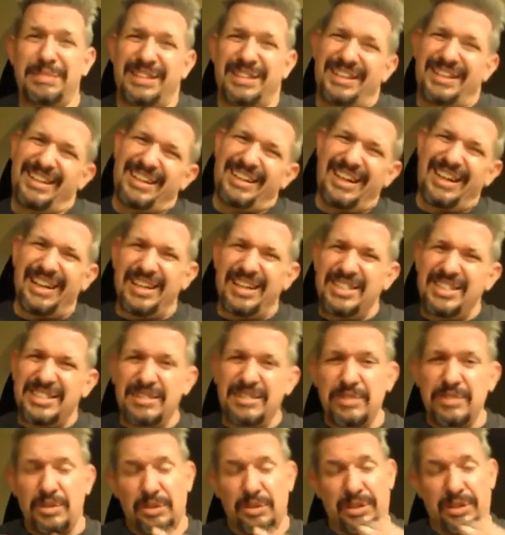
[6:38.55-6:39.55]
but then it kind of
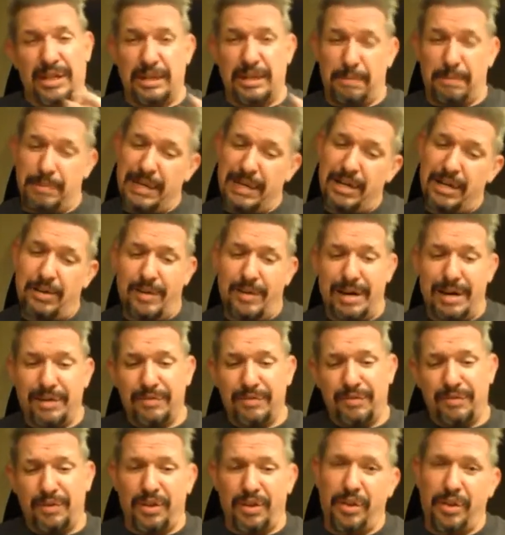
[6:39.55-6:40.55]
seemed to kind of peter
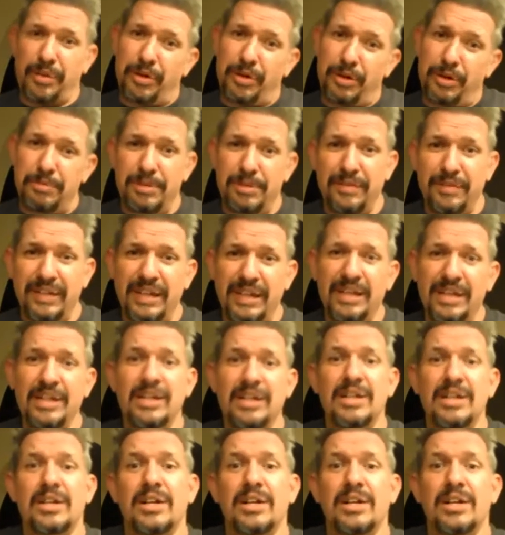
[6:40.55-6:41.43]
out for the third movie.